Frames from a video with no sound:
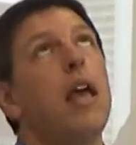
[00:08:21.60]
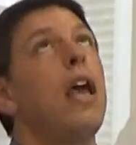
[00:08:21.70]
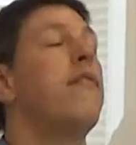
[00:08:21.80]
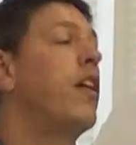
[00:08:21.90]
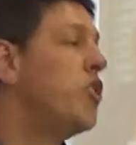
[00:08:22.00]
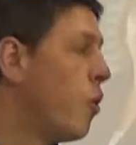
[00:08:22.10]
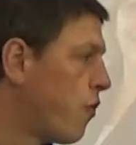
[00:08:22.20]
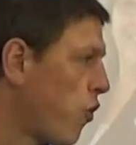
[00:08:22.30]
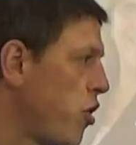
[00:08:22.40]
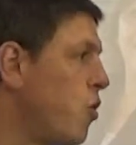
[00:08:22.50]
If I do it
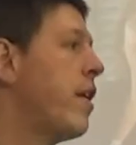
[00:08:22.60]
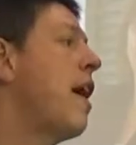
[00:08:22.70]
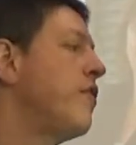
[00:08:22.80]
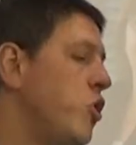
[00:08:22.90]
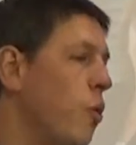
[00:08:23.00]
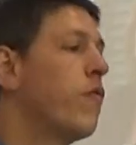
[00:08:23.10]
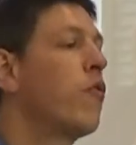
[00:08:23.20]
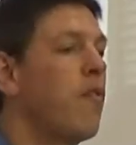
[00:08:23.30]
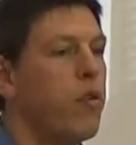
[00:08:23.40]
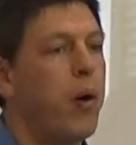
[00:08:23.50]
for you, then I have to do it
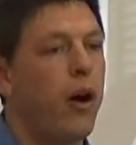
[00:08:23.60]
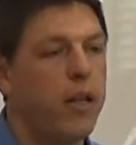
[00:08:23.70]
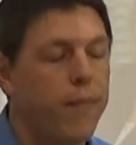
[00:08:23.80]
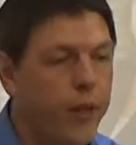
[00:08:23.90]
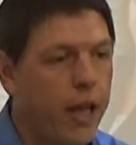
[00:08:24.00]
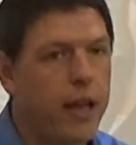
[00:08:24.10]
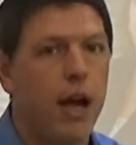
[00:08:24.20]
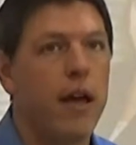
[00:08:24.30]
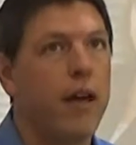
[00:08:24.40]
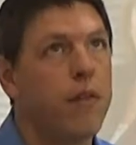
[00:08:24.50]
for everybody. Okay? I
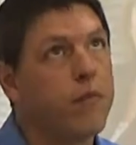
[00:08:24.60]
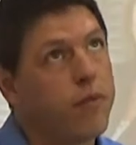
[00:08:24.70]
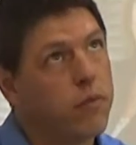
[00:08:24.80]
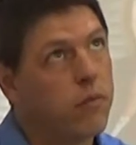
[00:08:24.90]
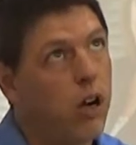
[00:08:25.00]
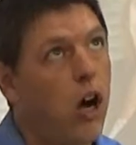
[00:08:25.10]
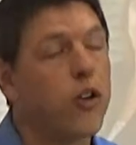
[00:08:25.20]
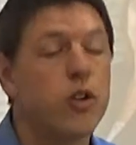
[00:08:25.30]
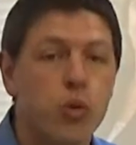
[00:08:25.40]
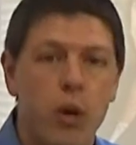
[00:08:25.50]
have
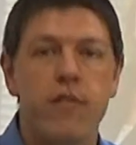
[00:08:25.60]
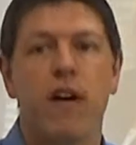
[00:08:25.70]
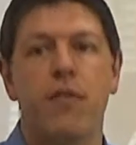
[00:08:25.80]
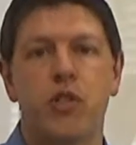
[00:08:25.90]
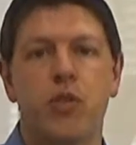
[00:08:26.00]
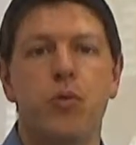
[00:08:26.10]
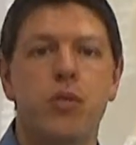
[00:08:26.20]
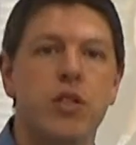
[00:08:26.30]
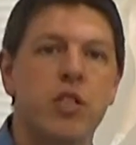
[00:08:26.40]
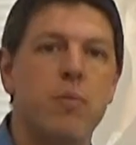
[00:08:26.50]
125 students
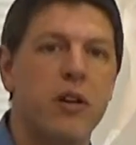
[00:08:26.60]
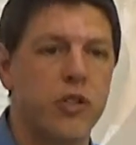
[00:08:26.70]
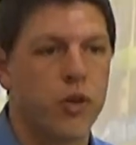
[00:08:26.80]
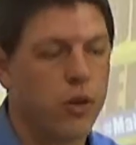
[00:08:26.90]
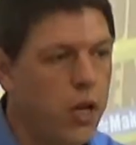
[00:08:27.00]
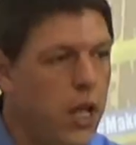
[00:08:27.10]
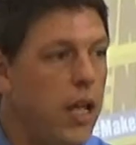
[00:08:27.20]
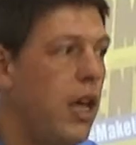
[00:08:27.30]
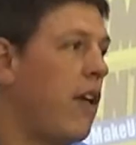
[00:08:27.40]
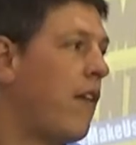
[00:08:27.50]
this semester.
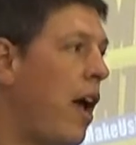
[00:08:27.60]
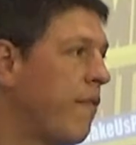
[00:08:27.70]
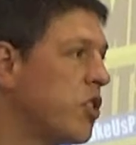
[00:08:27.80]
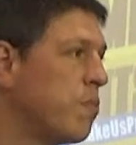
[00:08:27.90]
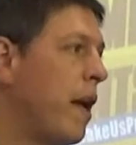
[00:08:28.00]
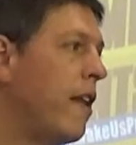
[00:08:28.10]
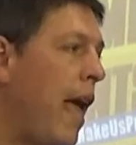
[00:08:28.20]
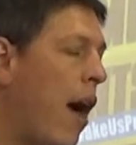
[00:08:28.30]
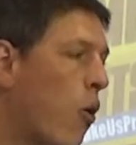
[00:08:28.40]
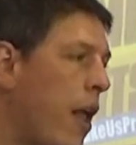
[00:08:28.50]
If I have to spend an
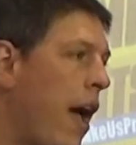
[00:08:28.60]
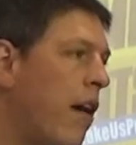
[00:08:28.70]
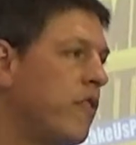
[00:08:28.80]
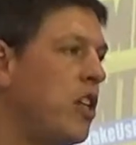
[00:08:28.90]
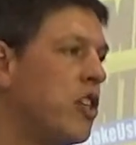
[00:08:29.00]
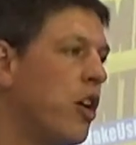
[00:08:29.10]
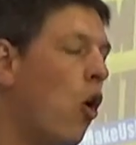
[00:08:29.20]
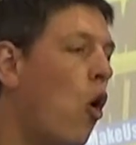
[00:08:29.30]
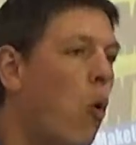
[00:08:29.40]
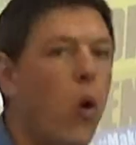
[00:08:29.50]
hour and a half teaching
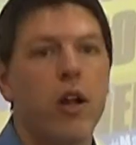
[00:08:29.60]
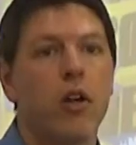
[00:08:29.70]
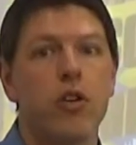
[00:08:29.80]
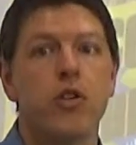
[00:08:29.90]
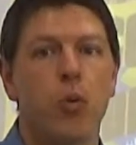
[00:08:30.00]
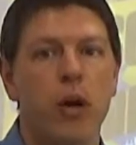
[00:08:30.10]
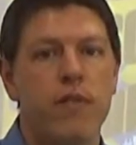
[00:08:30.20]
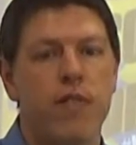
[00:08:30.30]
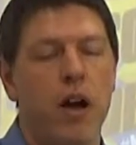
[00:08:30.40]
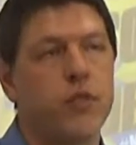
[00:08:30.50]
all
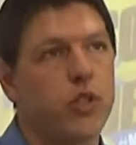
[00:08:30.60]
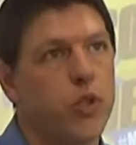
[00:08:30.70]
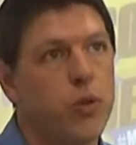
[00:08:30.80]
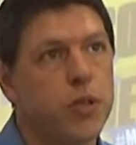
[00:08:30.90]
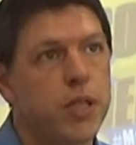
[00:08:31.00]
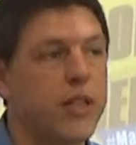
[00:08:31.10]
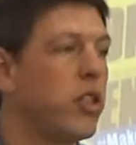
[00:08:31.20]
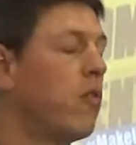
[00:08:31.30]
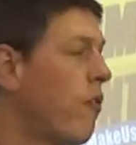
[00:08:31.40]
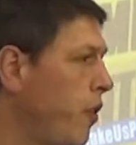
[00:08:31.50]
125 students,
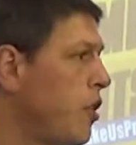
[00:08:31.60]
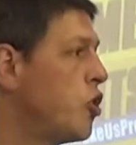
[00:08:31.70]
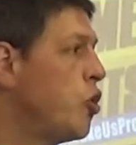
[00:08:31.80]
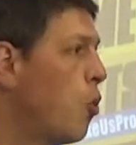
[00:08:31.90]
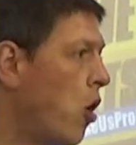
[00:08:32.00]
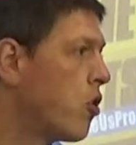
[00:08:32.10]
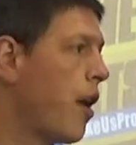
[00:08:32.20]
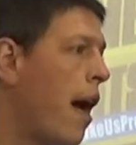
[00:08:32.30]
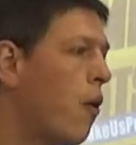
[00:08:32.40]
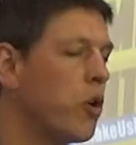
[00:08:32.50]
that's roughly 200
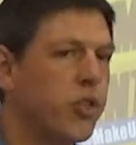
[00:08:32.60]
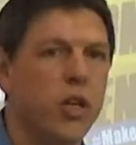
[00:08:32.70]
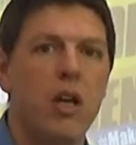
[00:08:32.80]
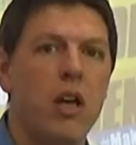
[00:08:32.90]
hours.